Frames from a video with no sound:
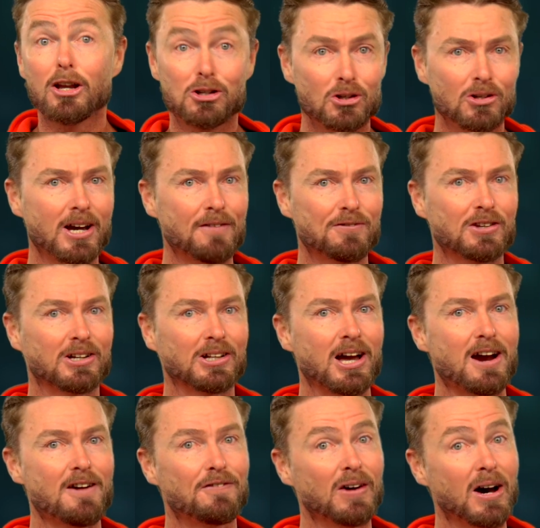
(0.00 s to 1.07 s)
do have to
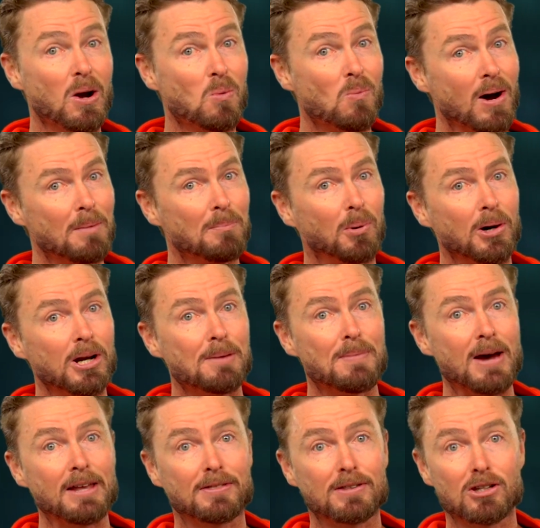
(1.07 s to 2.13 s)
clarify one point
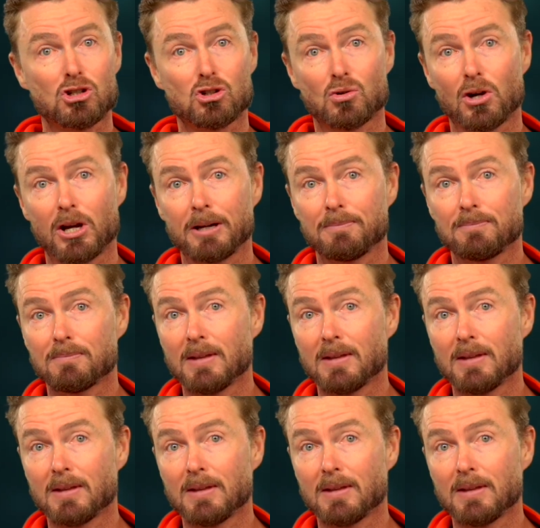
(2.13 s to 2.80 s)
about this tree,